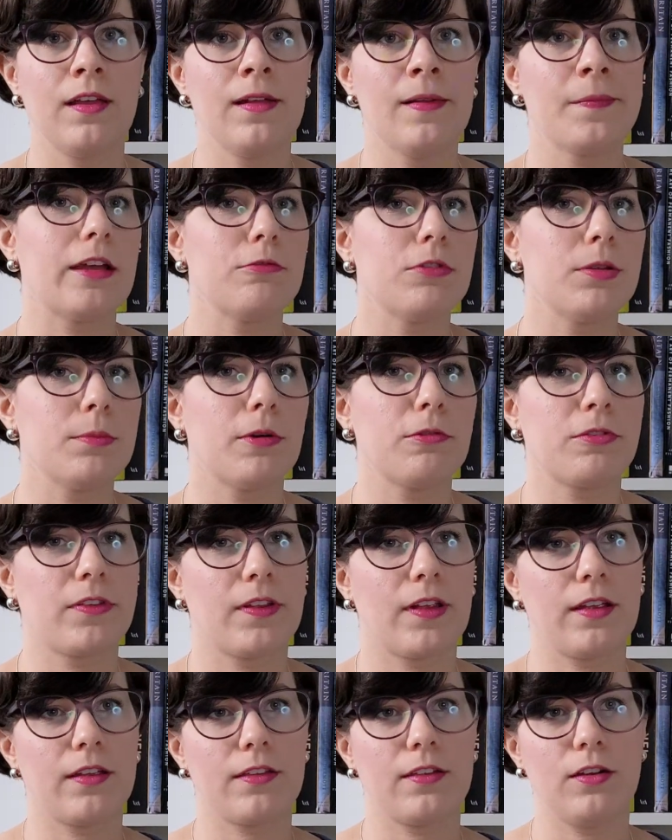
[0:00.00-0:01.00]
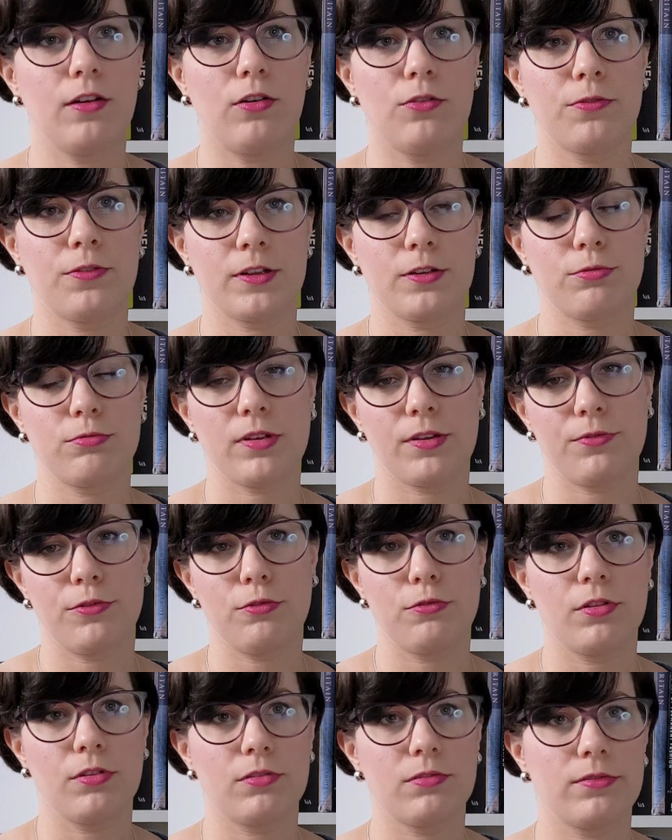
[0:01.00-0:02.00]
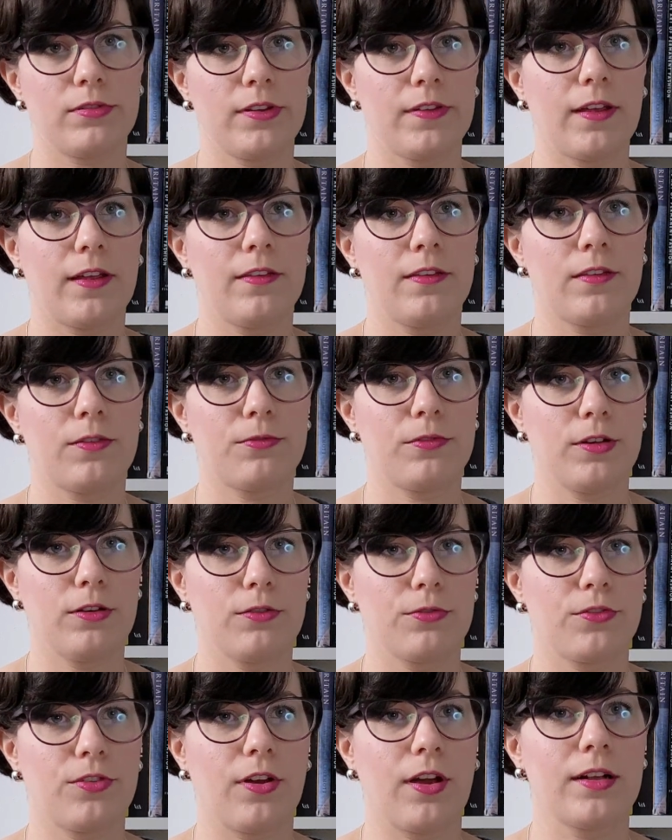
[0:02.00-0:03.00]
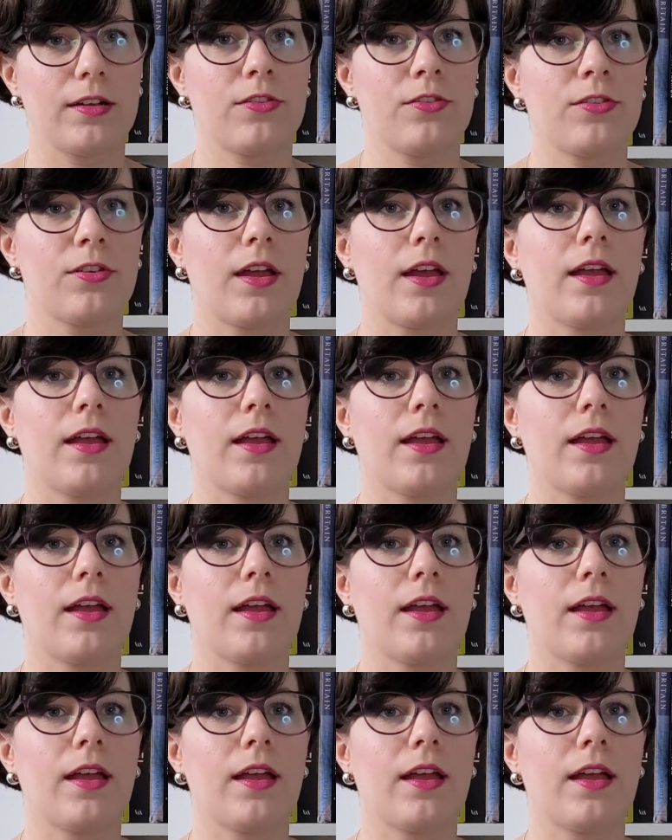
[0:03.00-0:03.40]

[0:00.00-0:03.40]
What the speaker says: They will most likely offer to review your results free of charge,